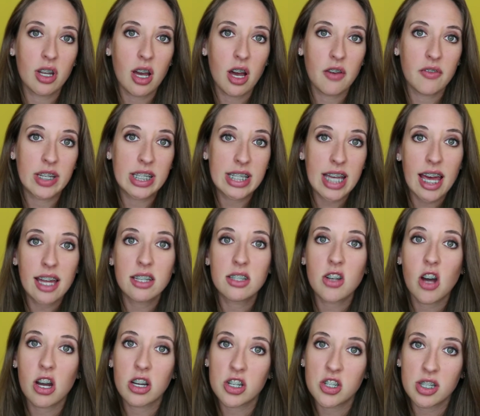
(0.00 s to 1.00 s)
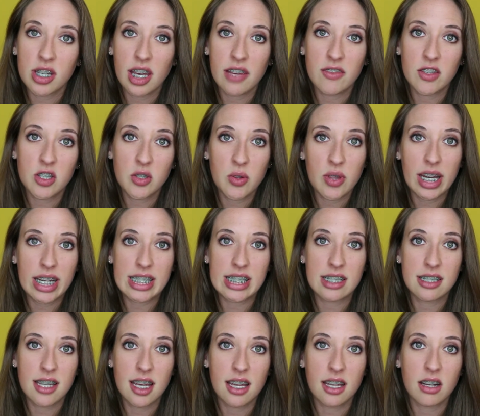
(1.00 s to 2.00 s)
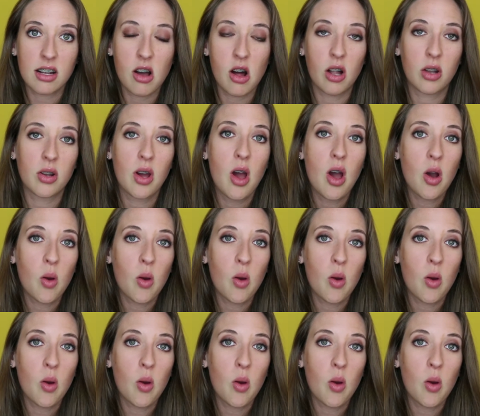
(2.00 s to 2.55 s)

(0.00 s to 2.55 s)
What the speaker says: of a TED Talk she gave in 2010 called